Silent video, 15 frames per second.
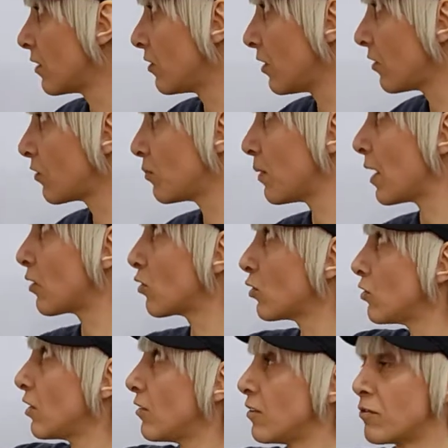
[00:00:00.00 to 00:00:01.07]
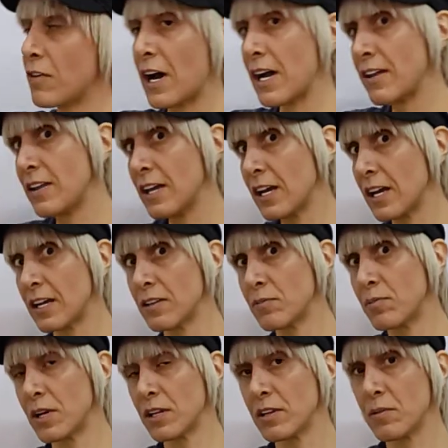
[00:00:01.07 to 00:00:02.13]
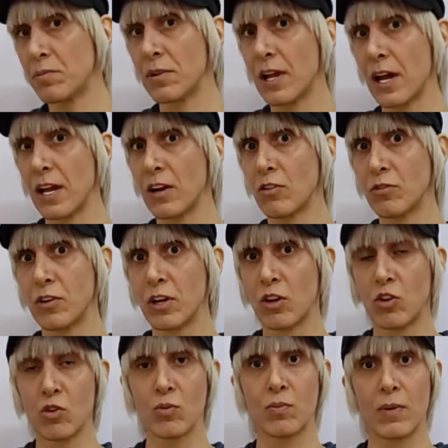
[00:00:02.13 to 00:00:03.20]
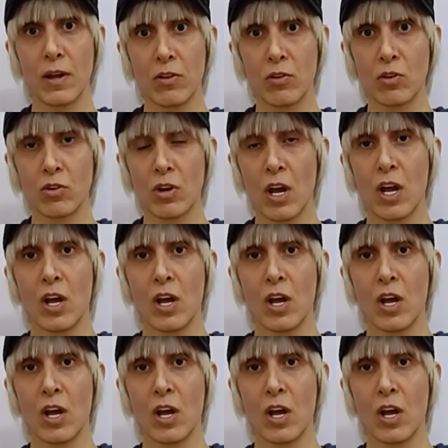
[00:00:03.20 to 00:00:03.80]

this method, the dividing and multiplying of the cube method,